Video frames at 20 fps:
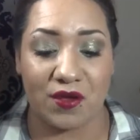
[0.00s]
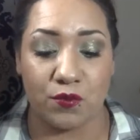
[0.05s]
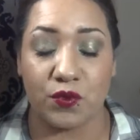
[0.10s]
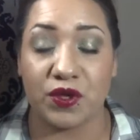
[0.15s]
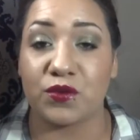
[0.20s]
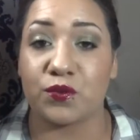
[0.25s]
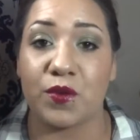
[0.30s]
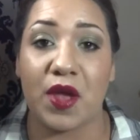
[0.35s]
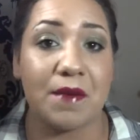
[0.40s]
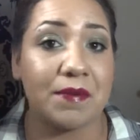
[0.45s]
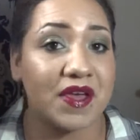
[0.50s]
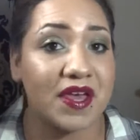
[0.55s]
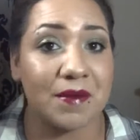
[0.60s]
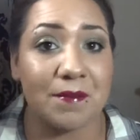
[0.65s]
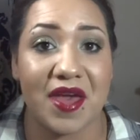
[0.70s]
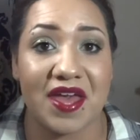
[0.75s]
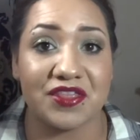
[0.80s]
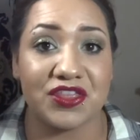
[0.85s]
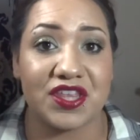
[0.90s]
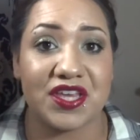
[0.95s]
would
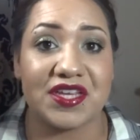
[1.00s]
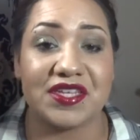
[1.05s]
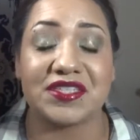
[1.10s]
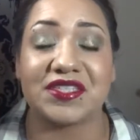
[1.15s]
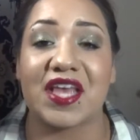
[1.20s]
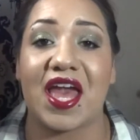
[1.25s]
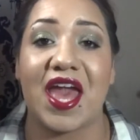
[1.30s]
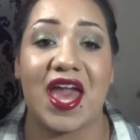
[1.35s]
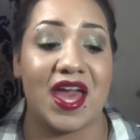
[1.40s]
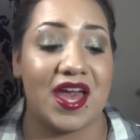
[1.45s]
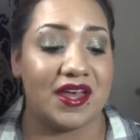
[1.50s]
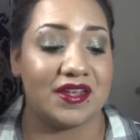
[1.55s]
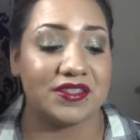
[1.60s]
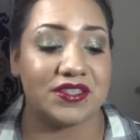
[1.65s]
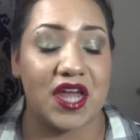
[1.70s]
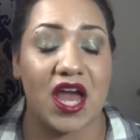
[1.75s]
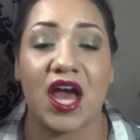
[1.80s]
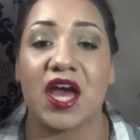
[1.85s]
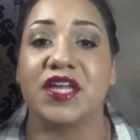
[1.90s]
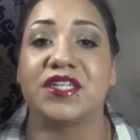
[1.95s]
recommend these
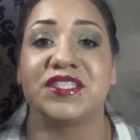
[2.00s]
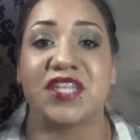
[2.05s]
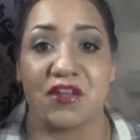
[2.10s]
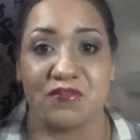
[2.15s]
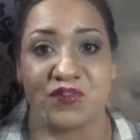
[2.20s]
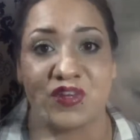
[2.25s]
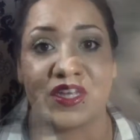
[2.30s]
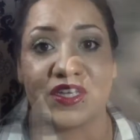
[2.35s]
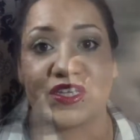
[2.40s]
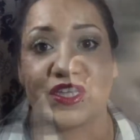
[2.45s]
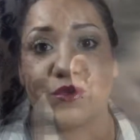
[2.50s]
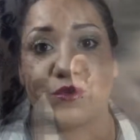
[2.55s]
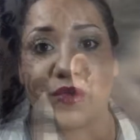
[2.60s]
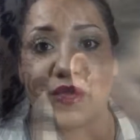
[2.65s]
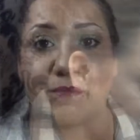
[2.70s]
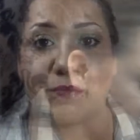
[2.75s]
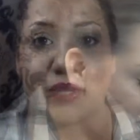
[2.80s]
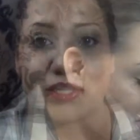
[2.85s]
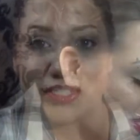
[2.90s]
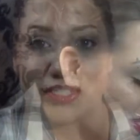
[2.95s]
and uh, definitely the repurchase The